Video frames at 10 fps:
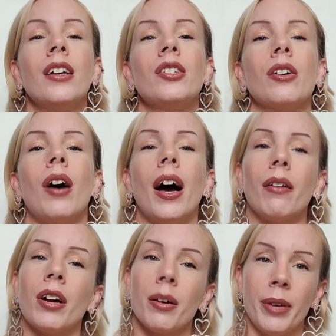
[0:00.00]
So I
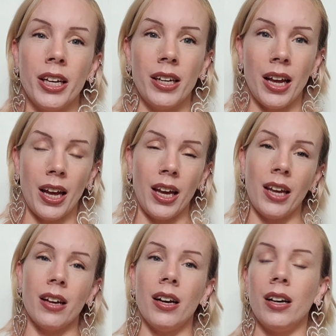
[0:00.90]
recommend
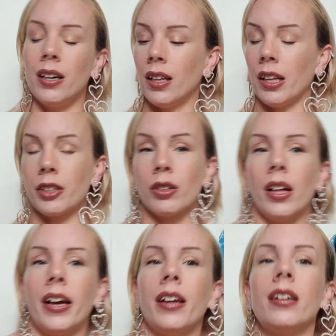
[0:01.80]
a
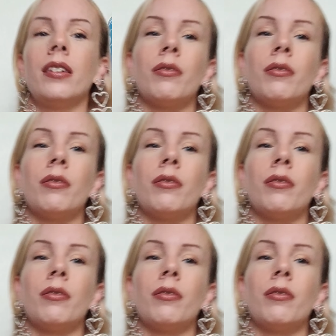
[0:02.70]
electrolyte